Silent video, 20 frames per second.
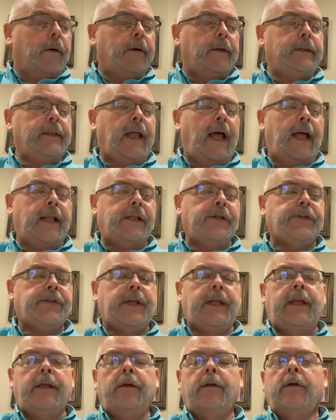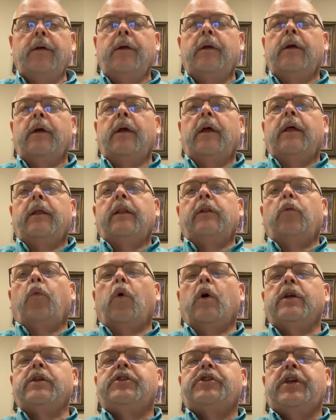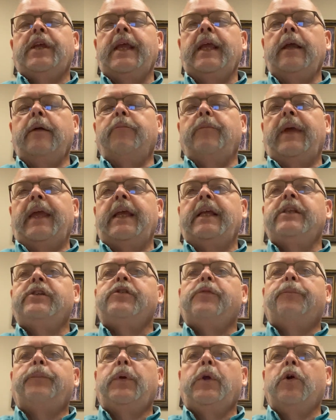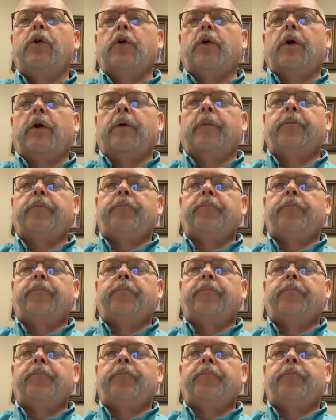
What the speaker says: Dynasty. The word Qing means pure.